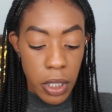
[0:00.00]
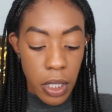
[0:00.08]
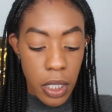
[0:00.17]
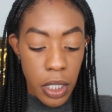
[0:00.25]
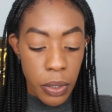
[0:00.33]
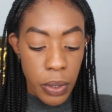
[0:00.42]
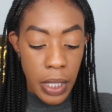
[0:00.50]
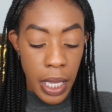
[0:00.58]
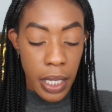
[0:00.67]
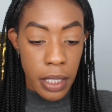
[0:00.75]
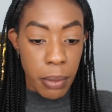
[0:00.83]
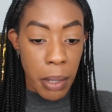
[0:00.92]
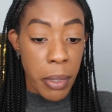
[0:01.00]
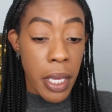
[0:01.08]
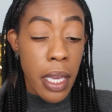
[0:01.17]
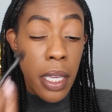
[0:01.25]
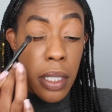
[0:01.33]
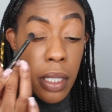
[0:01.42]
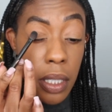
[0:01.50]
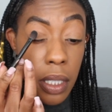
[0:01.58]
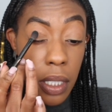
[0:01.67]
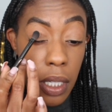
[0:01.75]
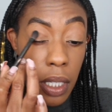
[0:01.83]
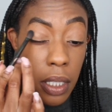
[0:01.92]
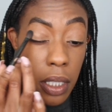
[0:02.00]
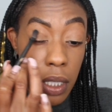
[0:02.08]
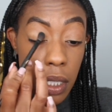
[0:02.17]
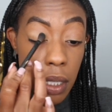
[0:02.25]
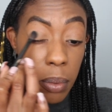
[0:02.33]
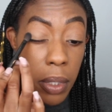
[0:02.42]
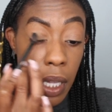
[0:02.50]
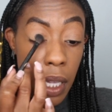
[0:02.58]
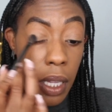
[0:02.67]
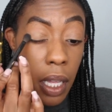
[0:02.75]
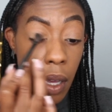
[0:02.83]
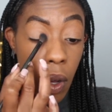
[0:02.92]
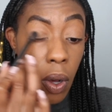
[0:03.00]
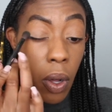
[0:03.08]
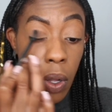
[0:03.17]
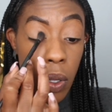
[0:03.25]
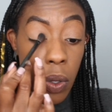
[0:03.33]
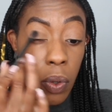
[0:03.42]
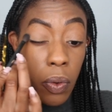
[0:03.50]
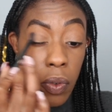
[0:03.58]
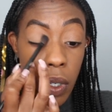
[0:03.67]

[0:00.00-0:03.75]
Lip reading: fourth to the right if you're looking at it.